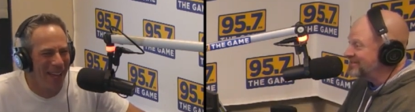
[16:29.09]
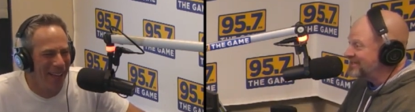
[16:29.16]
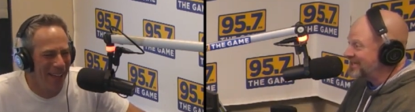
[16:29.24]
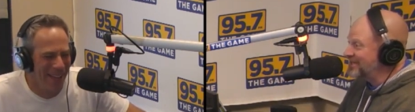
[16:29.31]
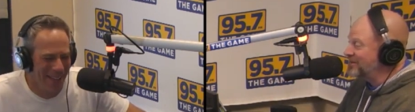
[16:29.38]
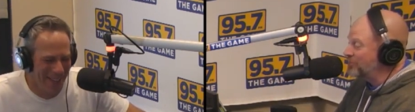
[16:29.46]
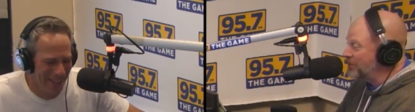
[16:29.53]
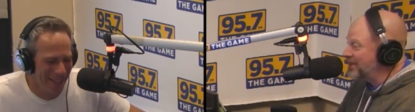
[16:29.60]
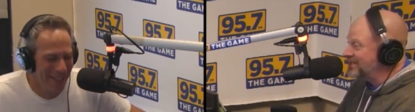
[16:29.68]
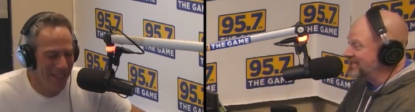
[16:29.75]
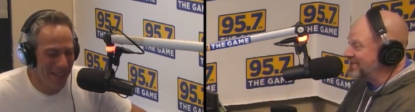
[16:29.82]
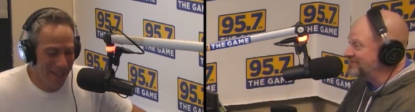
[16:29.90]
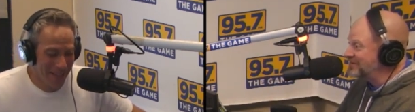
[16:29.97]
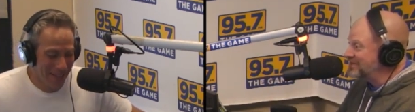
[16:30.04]
Speaker 1: in a win to
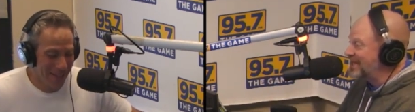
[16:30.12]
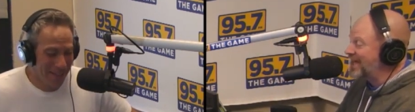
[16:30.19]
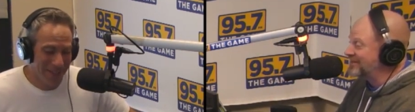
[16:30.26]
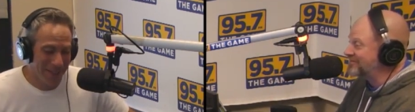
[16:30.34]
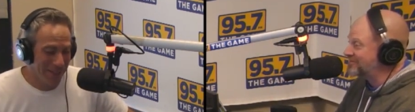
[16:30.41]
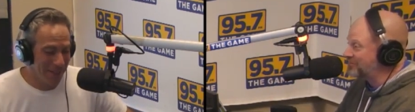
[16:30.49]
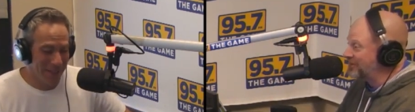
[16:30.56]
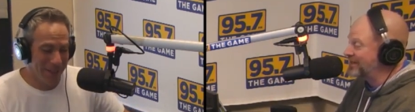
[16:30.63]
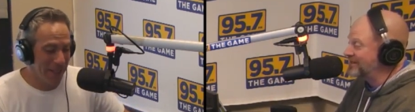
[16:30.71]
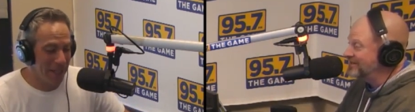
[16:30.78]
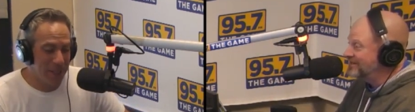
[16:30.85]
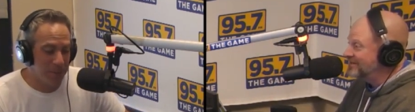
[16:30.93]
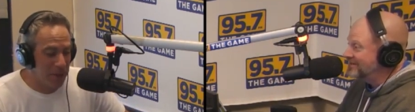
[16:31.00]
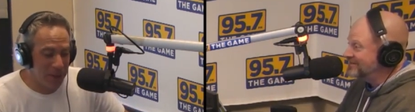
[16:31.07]
give you 9 straight.
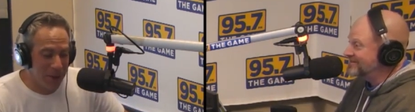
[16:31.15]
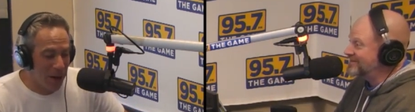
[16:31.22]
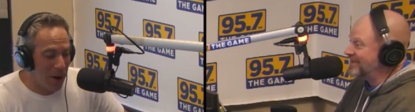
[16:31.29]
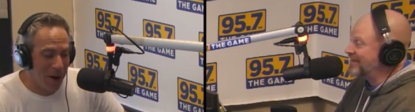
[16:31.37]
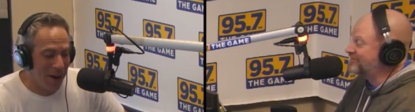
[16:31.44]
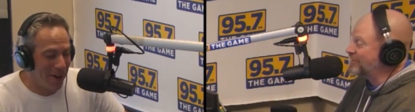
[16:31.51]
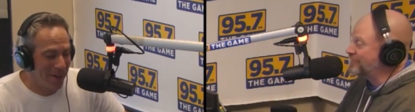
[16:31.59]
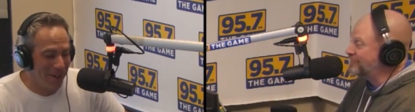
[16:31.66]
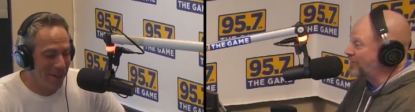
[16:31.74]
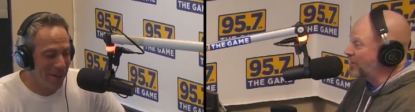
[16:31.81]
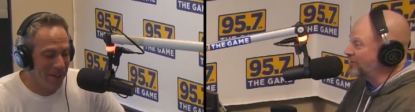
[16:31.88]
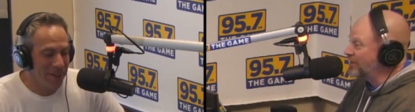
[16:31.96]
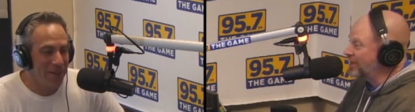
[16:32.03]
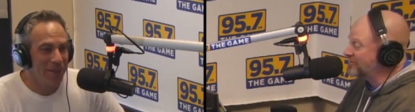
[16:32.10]
It's bizarre. It's a
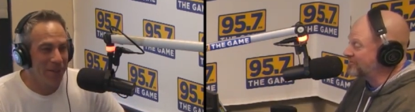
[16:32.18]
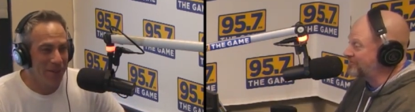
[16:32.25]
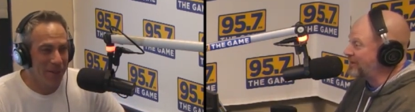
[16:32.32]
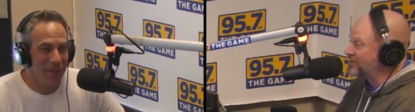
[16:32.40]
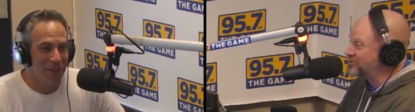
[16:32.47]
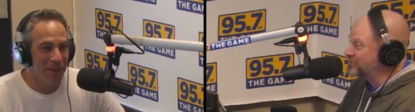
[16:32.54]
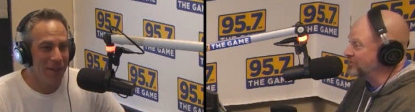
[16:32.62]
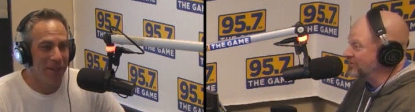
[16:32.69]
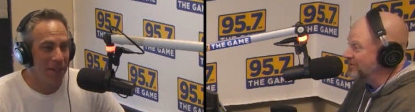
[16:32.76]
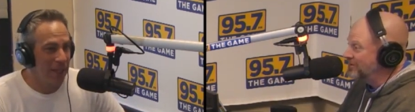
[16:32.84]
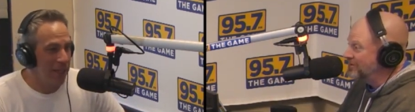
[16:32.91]
Farhan special.